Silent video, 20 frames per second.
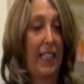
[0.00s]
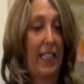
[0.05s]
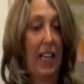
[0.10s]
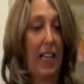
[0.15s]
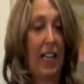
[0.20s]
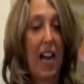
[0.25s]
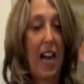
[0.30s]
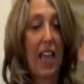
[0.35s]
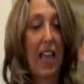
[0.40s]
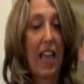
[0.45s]

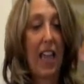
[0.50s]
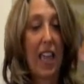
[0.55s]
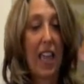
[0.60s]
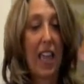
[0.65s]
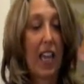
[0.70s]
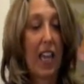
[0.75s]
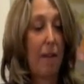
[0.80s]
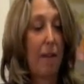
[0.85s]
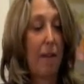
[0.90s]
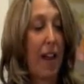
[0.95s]
and I think
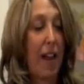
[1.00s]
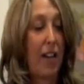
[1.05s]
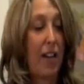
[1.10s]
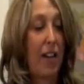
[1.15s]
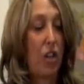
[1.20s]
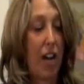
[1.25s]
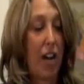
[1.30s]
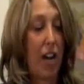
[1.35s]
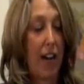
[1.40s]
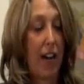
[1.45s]
it may
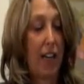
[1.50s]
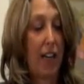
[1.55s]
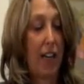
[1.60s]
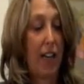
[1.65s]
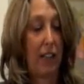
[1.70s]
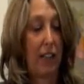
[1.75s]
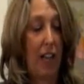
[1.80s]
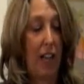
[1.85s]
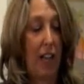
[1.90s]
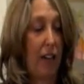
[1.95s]
generate a
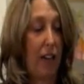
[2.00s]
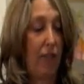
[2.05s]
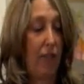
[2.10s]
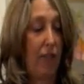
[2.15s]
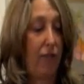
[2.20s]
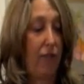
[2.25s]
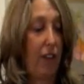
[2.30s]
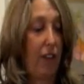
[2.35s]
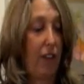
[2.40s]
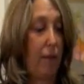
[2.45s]
lot of
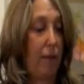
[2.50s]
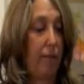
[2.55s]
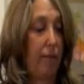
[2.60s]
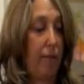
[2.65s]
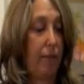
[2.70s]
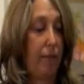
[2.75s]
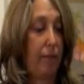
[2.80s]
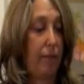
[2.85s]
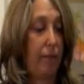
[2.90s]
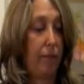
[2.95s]

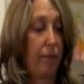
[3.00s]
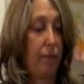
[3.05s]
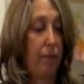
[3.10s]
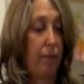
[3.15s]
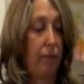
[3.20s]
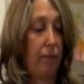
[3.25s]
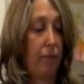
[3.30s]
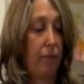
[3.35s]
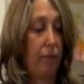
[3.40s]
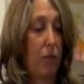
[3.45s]

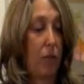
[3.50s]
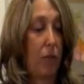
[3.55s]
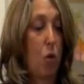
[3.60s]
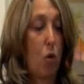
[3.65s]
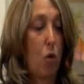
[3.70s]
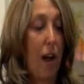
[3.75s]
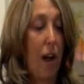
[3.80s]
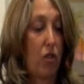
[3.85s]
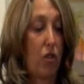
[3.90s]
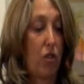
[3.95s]

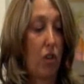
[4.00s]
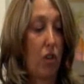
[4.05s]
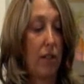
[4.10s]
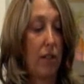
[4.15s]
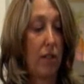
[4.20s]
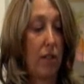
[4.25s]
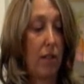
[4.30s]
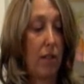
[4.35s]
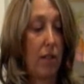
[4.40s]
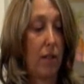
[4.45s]

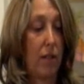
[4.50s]
questions.